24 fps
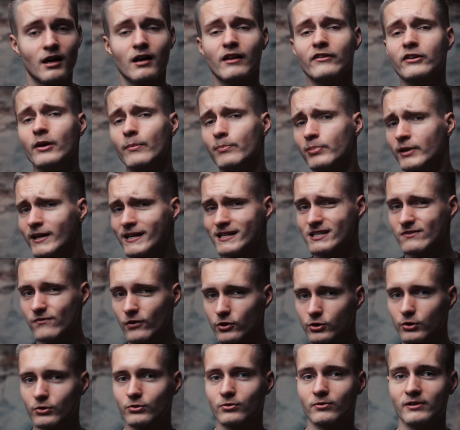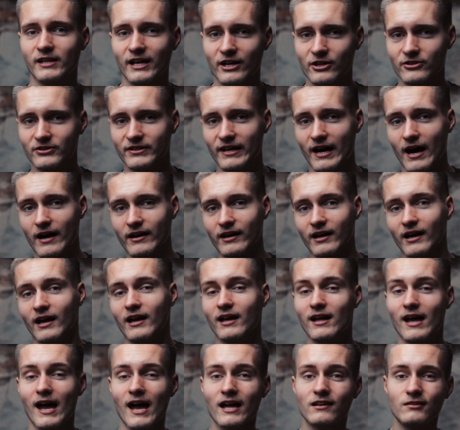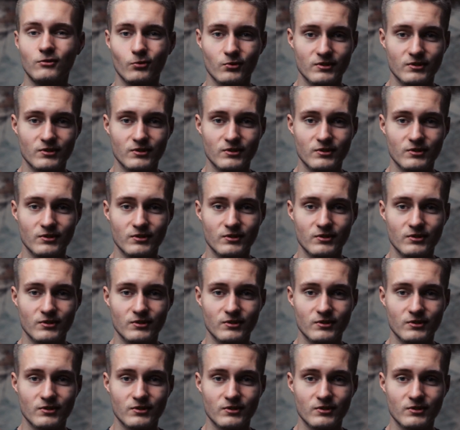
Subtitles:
The place for you to learn that and